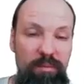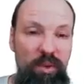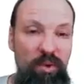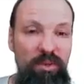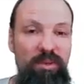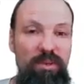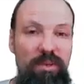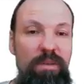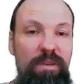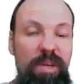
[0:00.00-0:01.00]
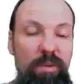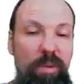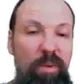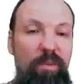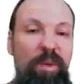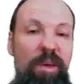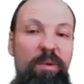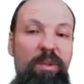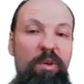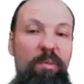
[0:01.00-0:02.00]
because then we will be
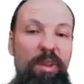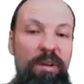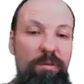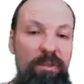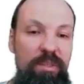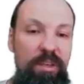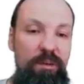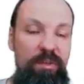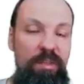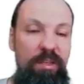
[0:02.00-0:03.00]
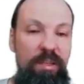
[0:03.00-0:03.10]
able to apply those theorems.